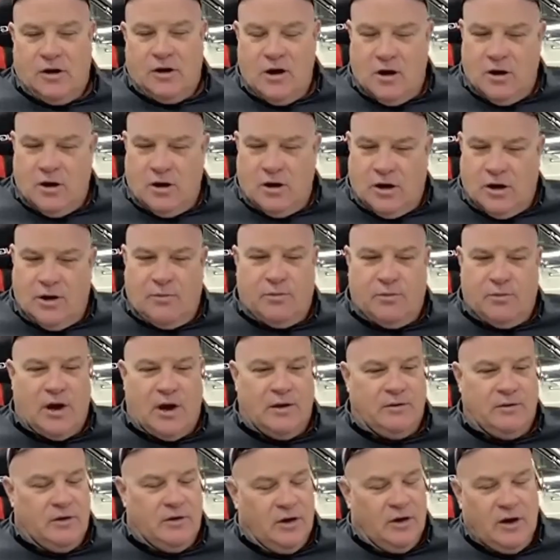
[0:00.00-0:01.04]
and I
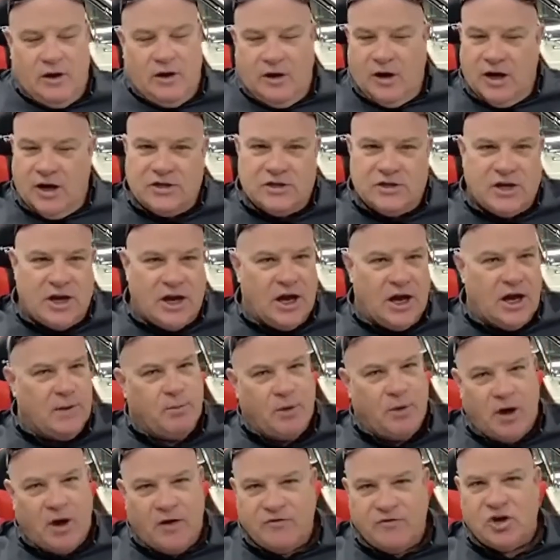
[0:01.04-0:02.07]
did a nice hand
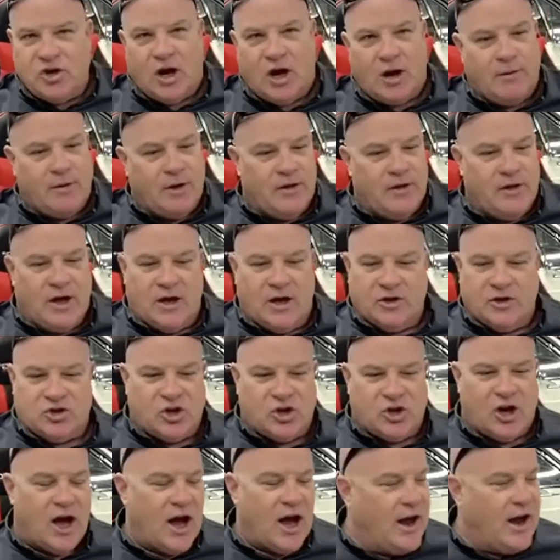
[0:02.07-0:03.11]
buff job on the
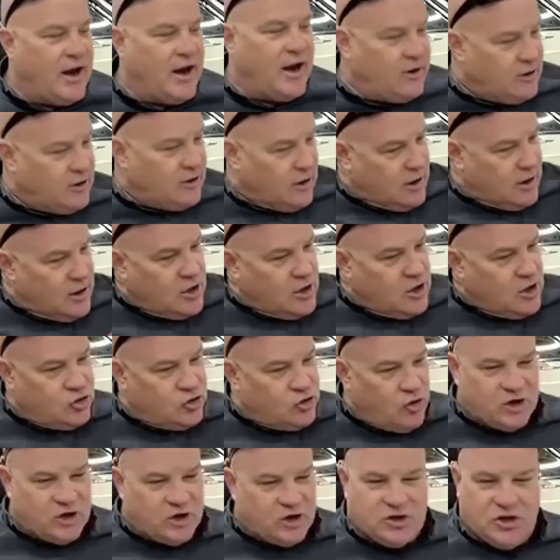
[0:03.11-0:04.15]
outside and
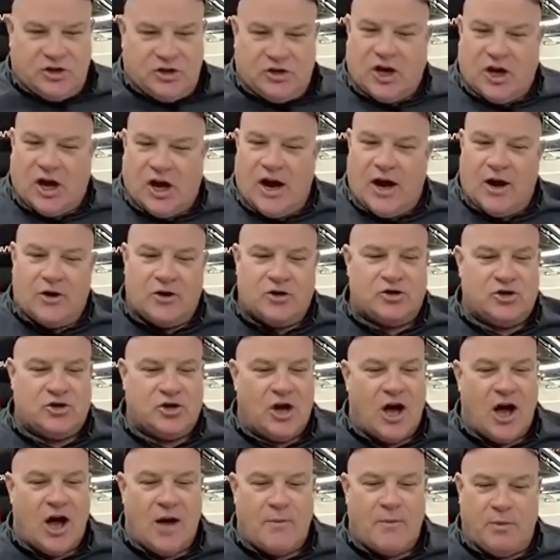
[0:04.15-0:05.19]
dressed the tires
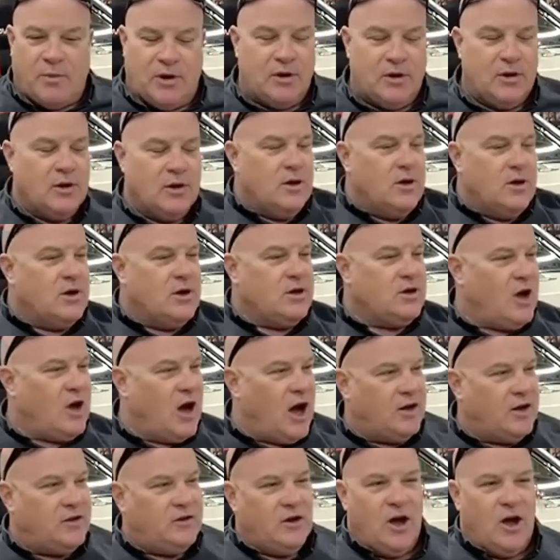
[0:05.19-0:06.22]
up and
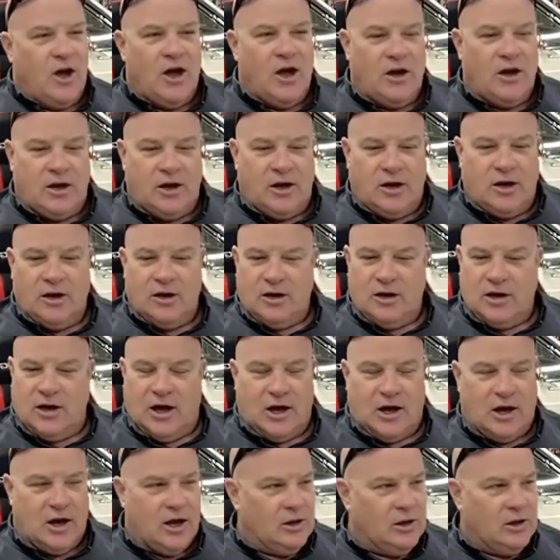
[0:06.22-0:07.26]
got done, and
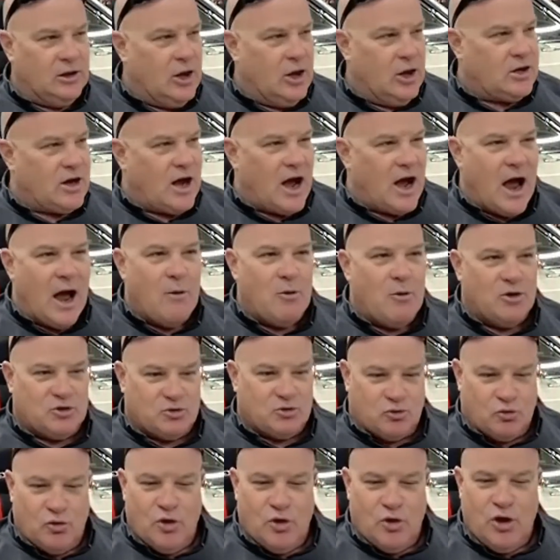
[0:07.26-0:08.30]
it looked, I was
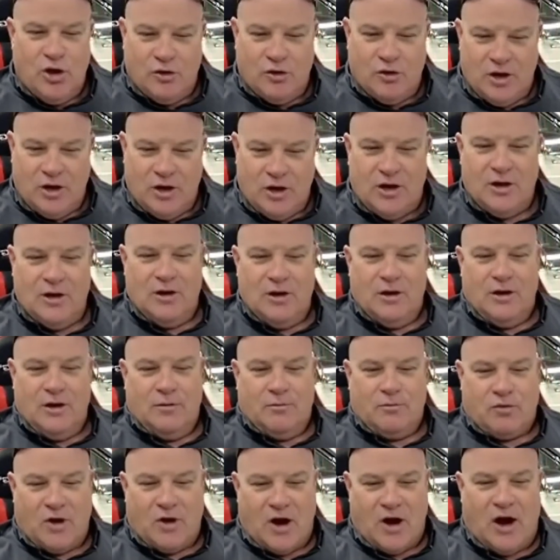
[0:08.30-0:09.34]
really
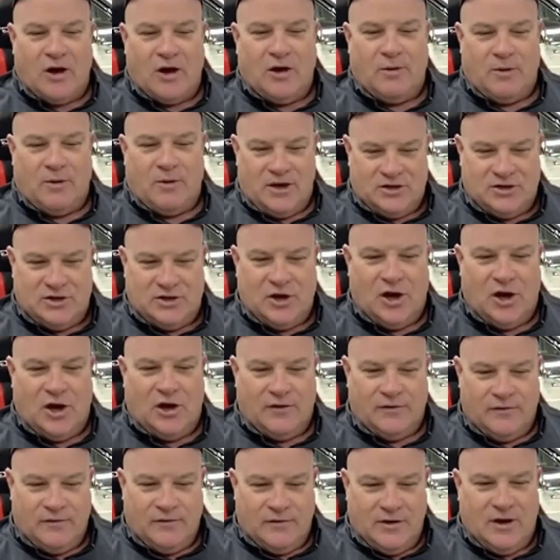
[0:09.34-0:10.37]
proud of myself.
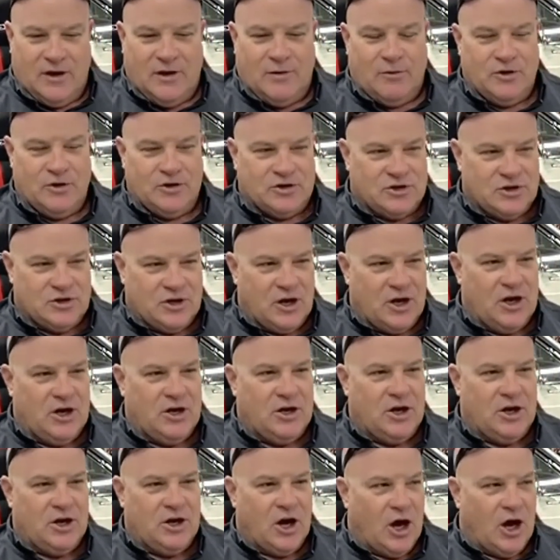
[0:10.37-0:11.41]
It was
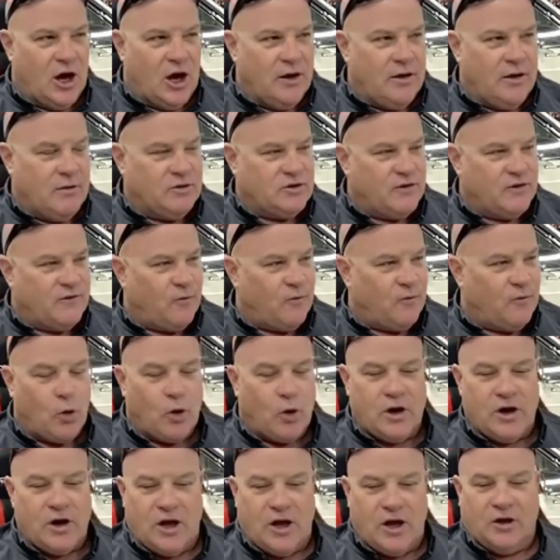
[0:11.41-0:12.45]
a
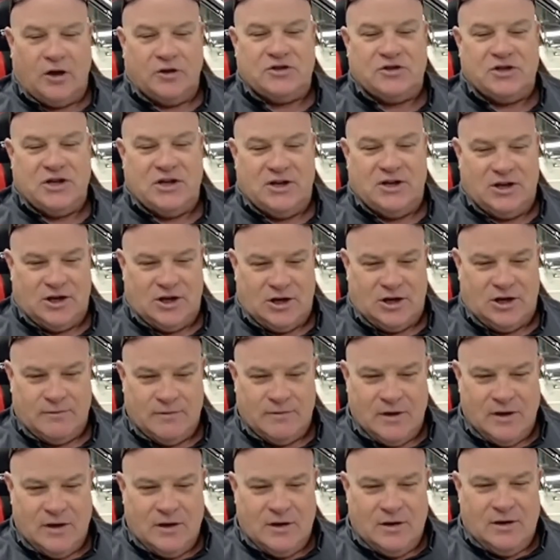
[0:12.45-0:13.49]
Ford LTD,
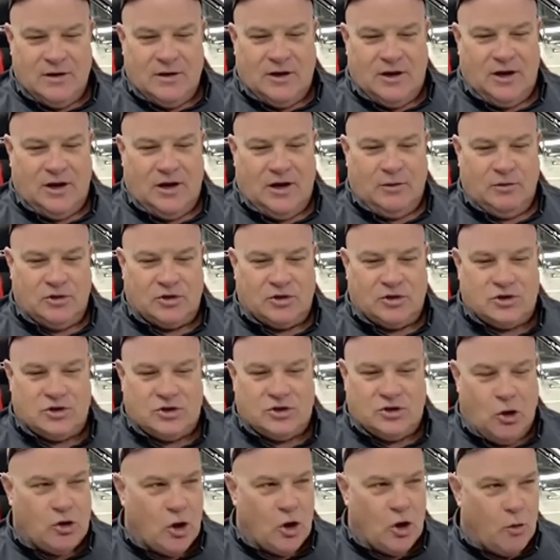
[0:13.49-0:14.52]
and it was
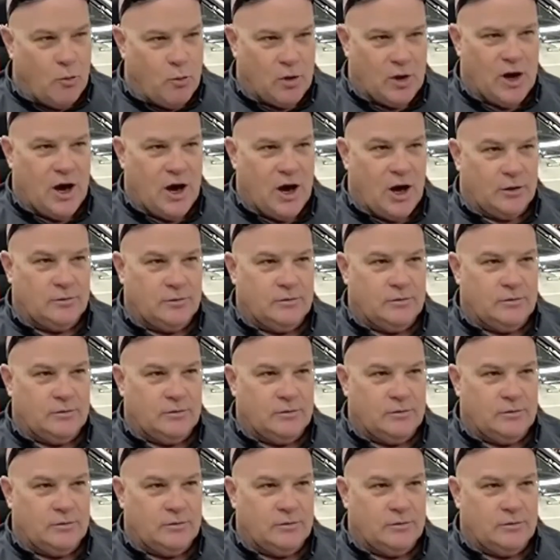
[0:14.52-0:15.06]
cocoa brown.